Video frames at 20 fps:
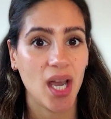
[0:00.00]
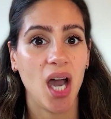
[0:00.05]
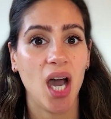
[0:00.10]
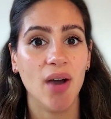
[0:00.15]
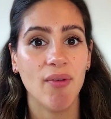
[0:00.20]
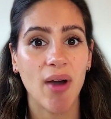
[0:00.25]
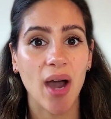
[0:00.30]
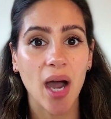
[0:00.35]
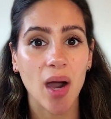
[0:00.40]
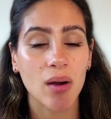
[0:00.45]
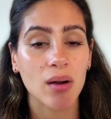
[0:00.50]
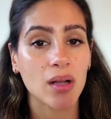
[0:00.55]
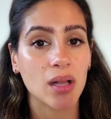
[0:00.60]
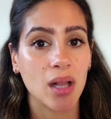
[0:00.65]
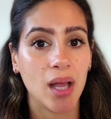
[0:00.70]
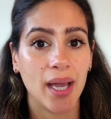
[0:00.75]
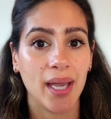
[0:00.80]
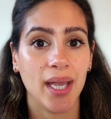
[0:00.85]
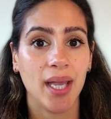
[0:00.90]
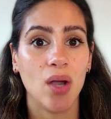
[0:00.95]
of our
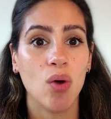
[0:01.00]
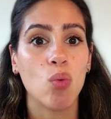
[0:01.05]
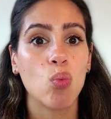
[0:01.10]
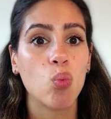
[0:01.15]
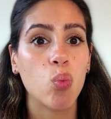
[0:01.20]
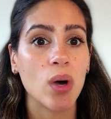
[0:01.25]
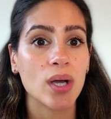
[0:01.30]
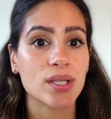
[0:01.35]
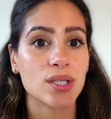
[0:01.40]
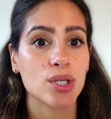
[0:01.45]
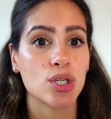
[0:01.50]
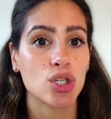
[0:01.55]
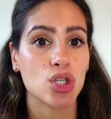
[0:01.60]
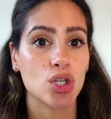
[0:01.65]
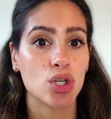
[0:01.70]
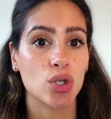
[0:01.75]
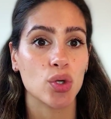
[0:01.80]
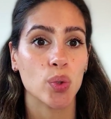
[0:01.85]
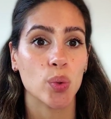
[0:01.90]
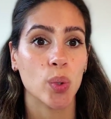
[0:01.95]
client wasn't
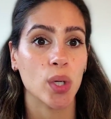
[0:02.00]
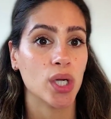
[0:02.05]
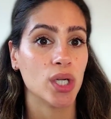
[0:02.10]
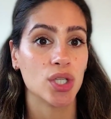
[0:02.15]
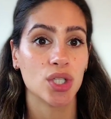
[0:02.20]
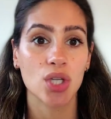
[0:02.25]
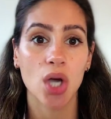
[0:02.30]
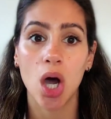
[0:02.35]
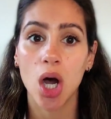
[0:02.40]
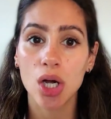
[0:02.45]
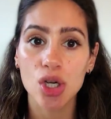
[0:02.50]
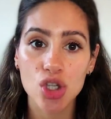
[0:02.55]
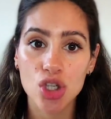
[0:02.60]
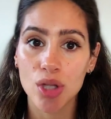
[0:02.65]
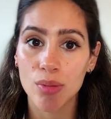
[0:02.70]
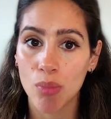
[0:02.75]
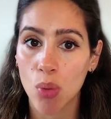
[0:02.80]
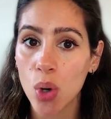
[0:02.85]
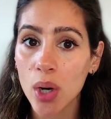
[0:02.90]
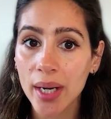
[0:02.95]
to dodge
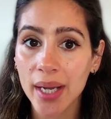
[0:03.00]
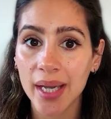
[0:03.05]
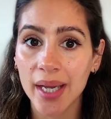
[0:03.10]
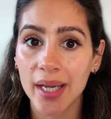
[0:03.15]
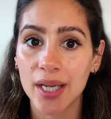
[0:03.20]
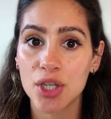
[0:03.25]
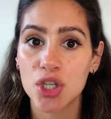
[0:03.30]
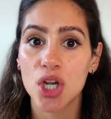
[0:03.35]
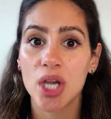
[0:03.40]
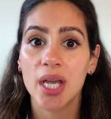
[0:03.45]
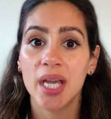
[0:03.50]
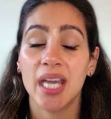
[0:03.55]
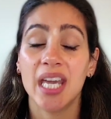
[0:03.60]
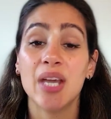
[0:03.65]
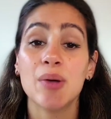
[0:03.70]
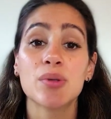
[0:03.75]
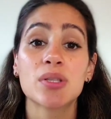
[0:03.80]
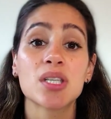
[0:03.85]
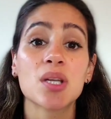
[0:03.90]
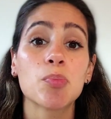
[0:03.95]
the mortgage,
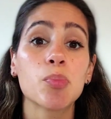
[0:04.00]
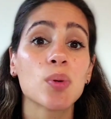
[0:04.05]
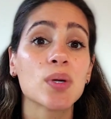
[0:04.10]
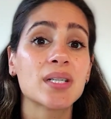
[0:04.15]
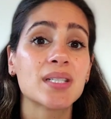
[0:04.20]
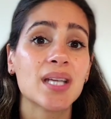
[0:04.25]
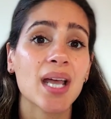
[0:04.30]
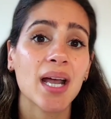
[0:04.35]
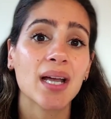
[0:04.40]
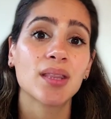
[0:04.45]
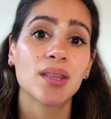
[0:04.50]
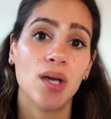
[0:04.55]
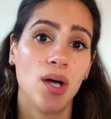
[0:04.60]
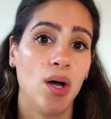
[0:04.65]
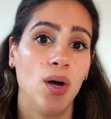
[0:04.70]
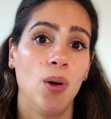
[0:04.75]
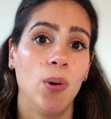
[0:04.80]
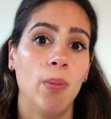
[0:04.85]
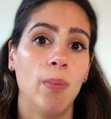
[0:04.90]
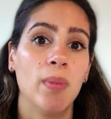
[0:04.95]
it was to protect the
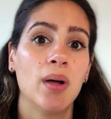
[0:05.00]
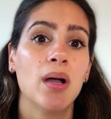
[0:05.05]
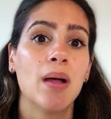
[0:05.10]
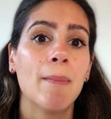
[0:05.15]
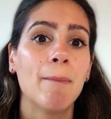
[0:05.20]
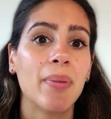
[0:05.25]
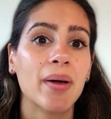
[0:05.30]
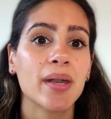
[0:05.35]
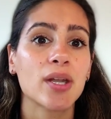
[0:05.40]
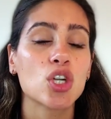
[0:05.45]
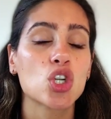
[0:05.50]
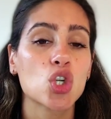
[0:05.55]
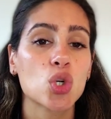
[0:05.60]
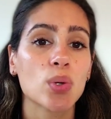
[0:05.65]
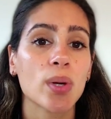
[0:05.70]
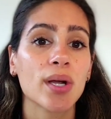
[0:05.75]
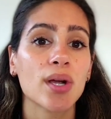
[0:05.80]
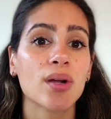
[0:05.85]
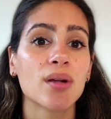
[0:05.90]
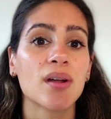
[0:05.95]
home, but it
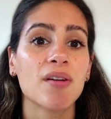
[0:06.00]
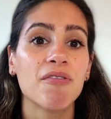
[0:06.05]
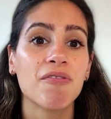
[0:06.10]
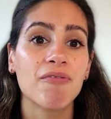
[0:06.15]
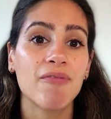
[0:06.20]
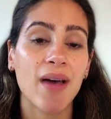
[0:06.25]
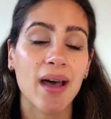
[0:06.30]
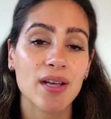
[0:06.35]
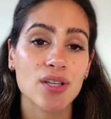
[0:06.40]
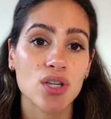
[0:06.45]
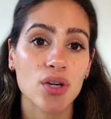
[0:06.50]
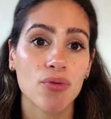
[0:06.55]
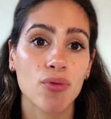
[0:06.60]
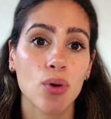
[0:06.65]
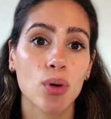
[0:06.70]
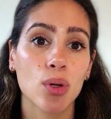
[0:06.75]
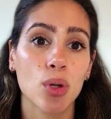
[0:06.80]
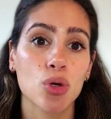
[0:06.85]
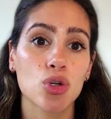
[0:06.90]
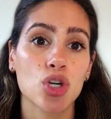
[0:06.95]
triggered a faster
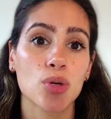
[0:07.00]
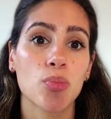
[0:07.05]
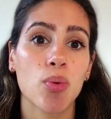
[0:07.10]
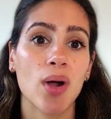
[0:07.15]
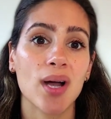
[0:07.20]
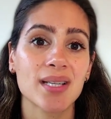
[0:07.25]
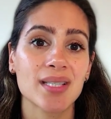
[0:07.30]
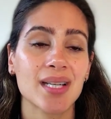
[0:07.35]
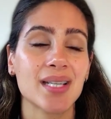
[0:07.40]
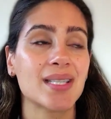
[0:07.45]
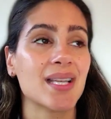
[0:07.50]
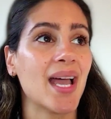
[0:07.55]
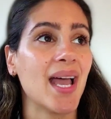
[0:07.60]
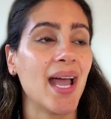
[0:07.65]
foreclosure process